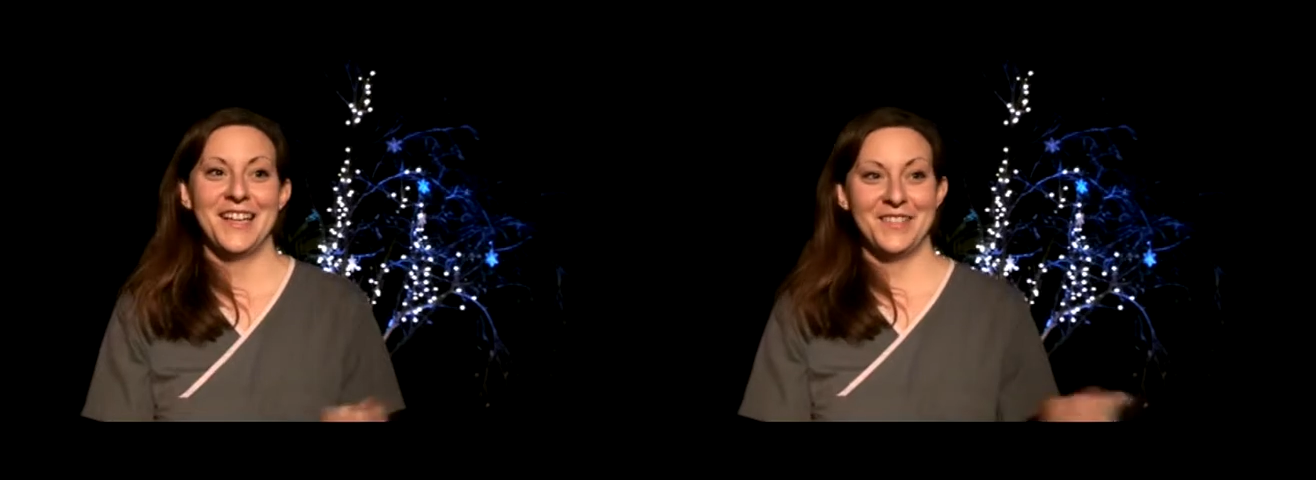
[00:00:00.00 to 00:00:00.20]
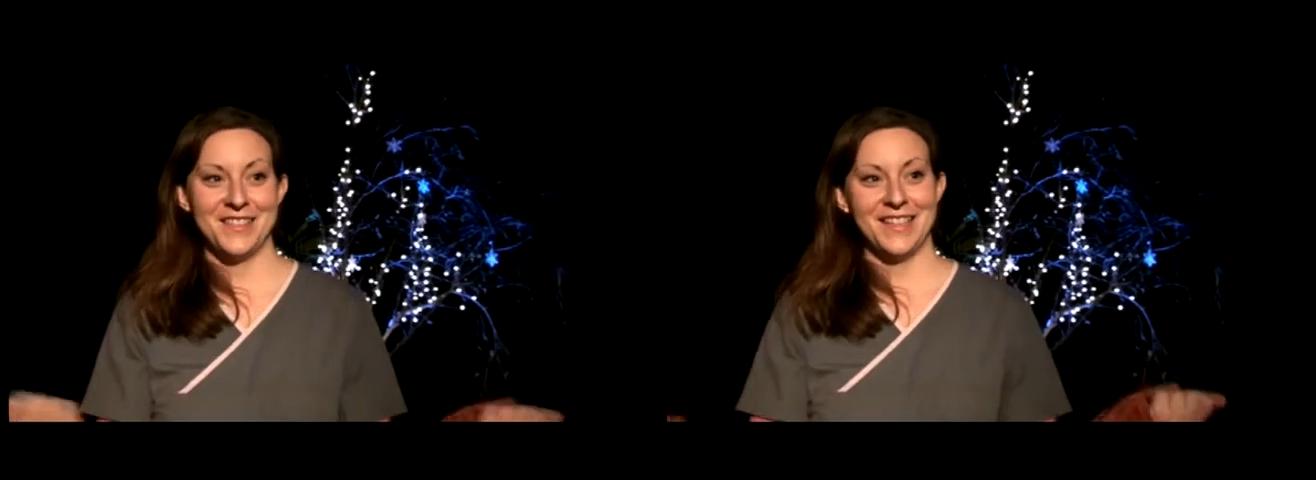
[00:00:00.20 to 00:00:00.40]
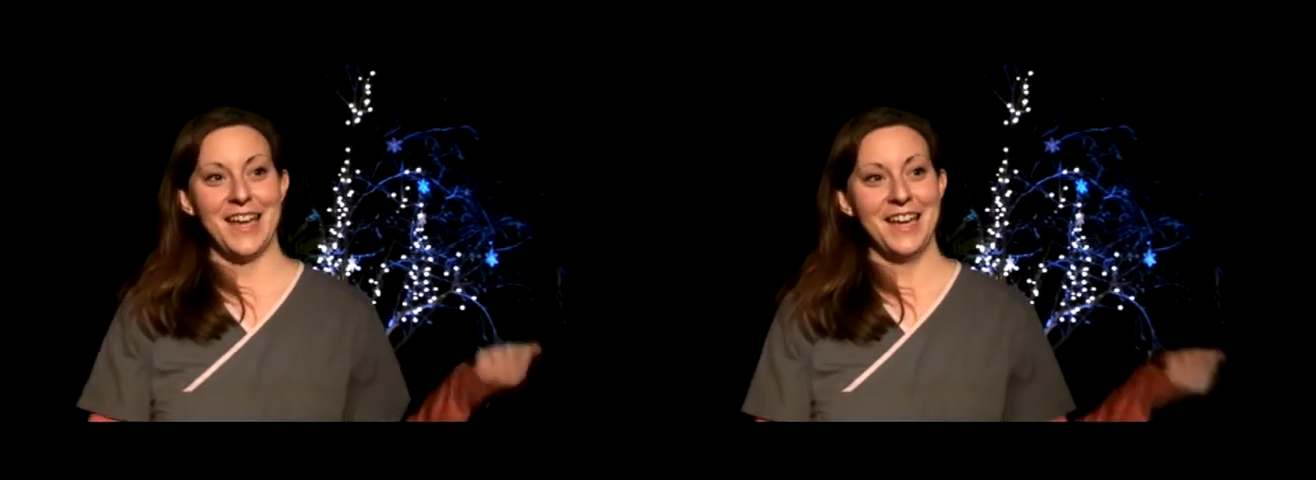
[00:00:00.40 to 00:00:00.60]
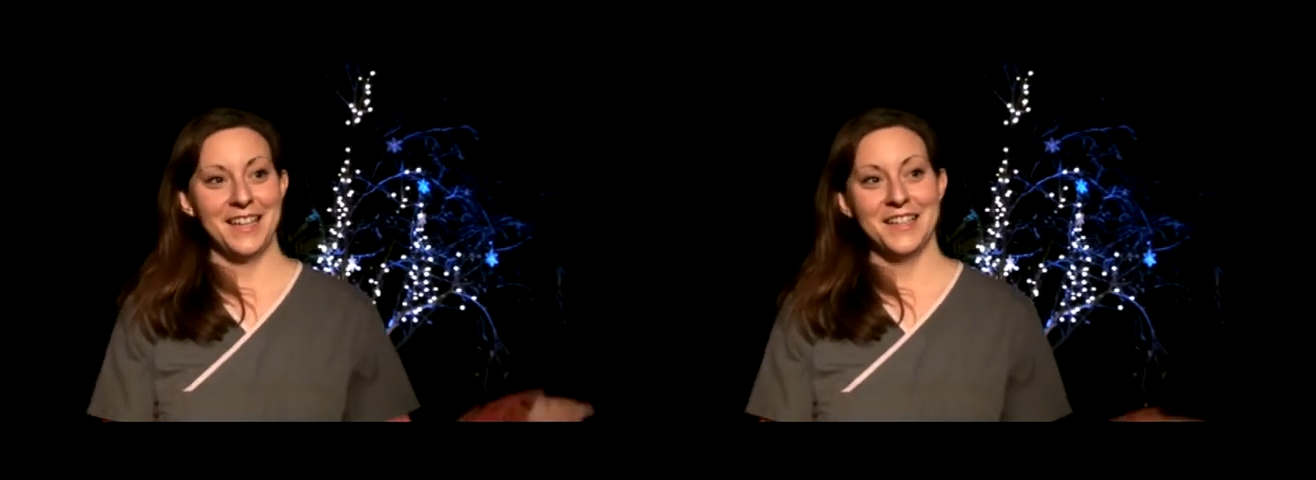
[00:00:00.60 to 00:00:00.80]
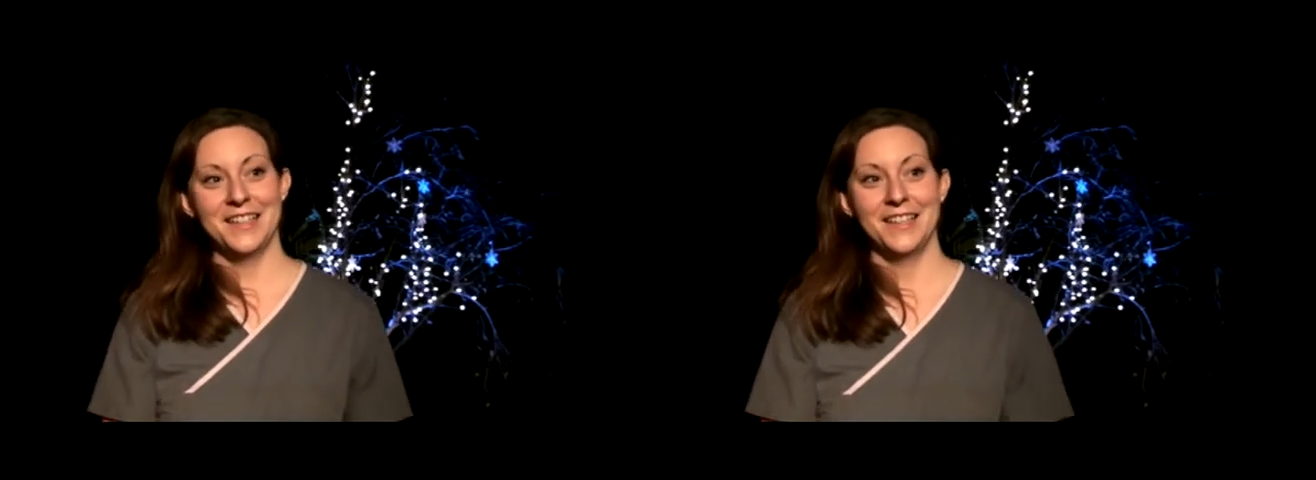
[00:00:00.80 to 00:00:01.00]
It was like,
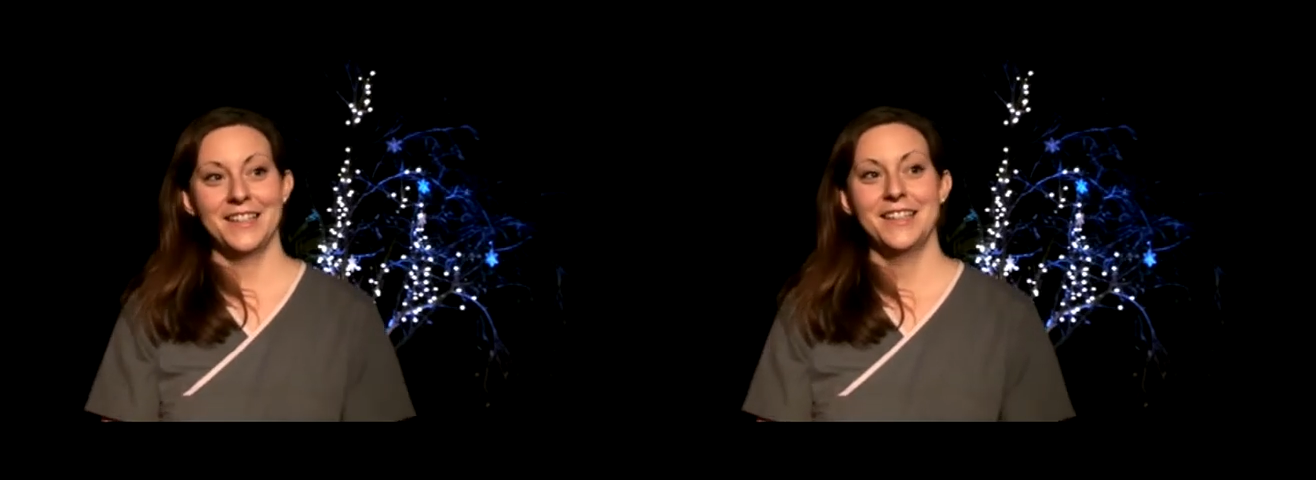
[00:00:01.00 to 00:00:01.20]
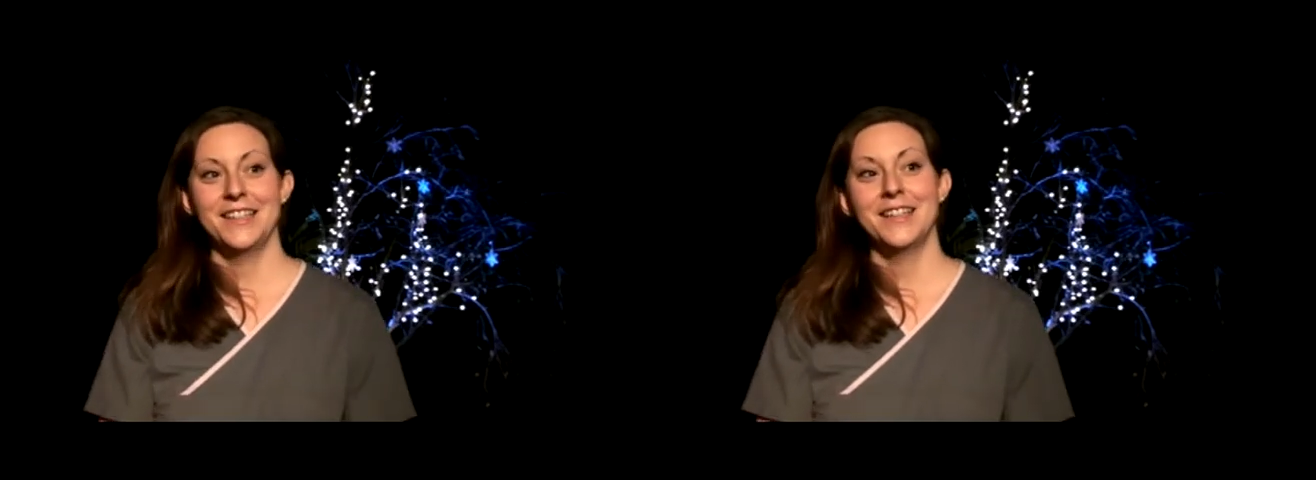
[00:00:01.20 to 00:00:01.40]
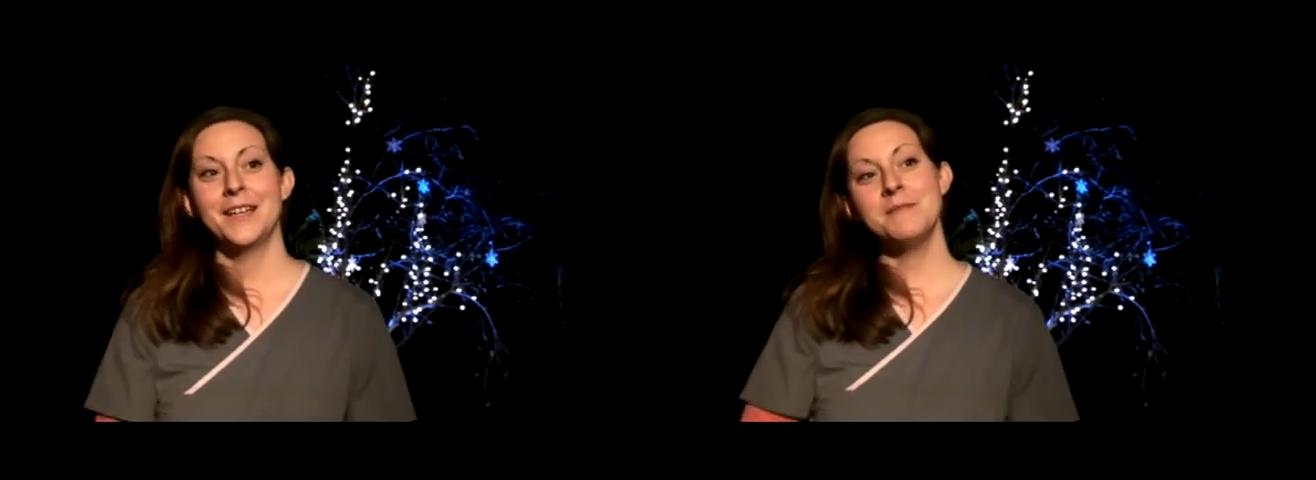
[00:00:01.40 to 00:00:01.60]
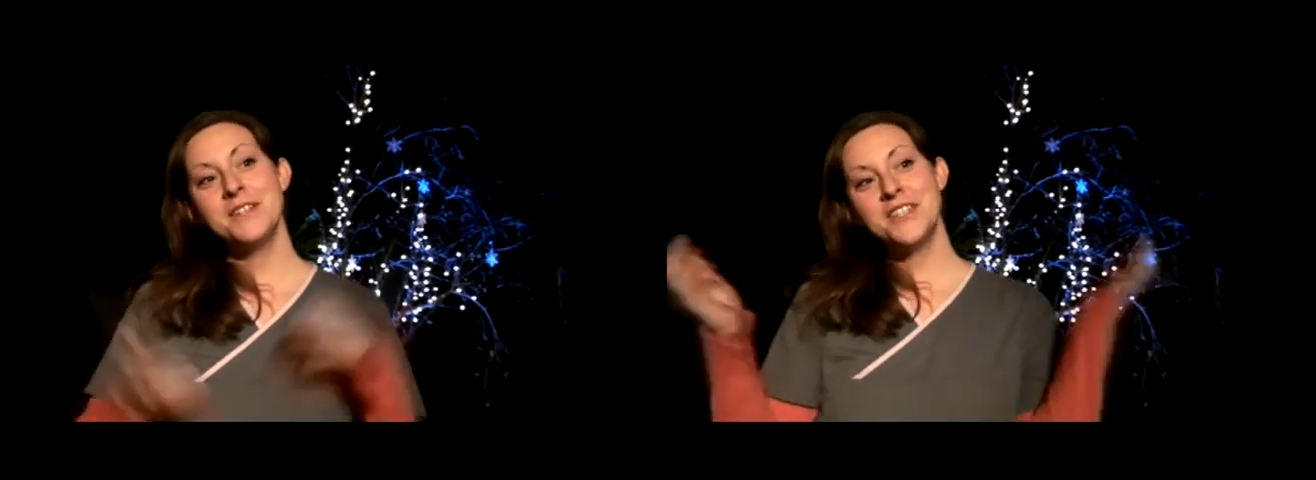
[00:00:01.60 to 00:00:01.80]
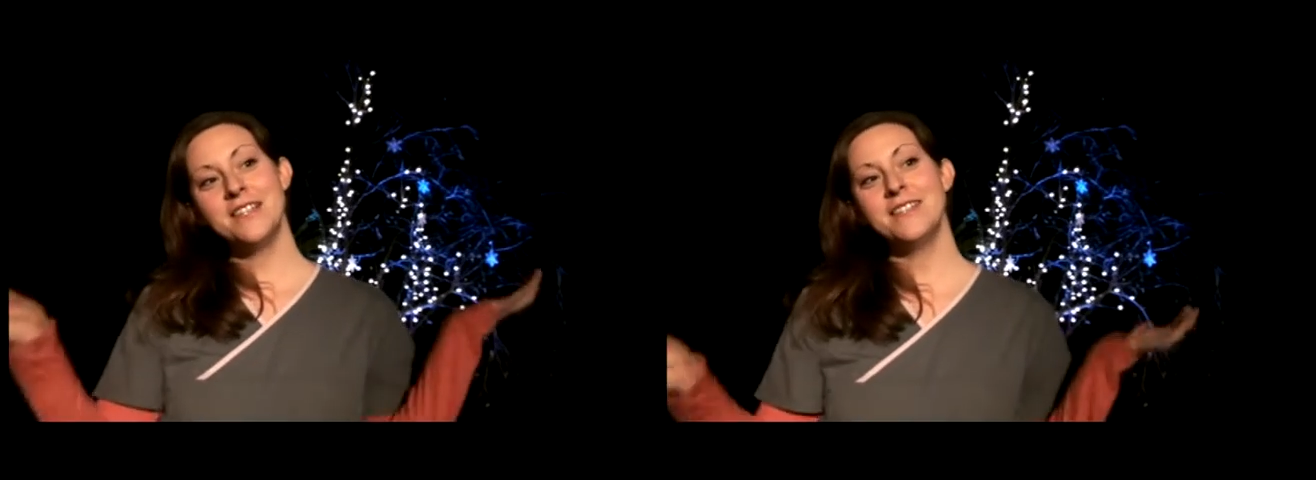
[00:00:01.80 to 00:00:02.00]
come
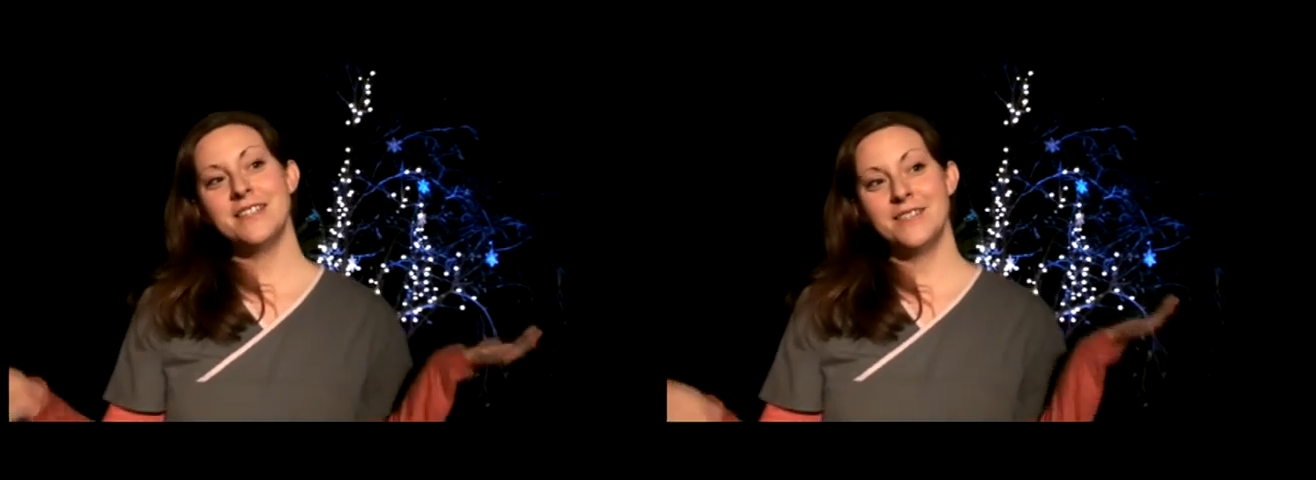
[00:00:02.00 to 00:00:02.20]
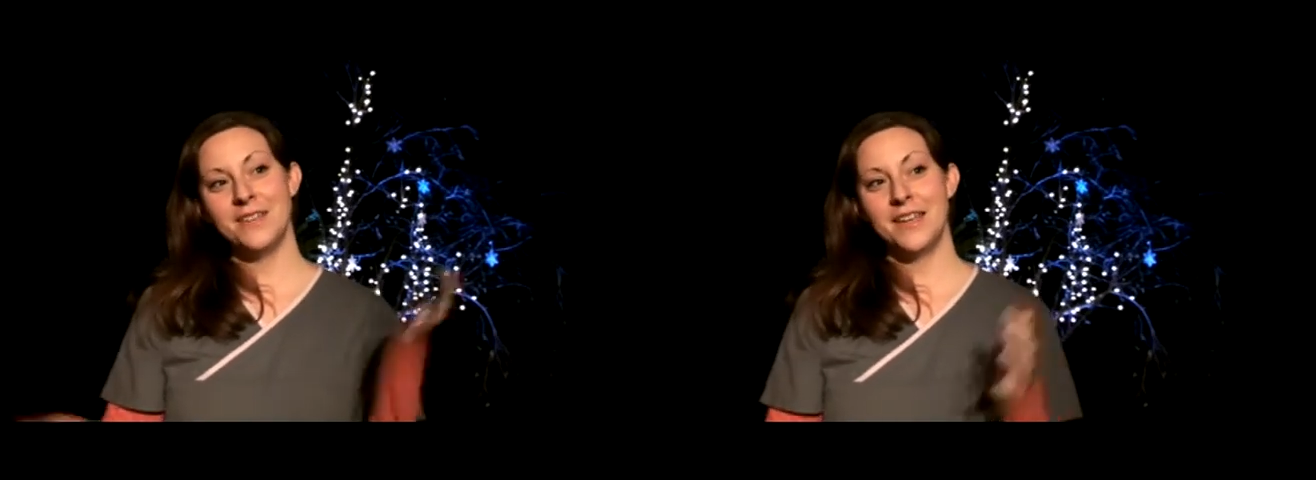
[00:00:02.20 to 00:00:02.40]
to Jesus,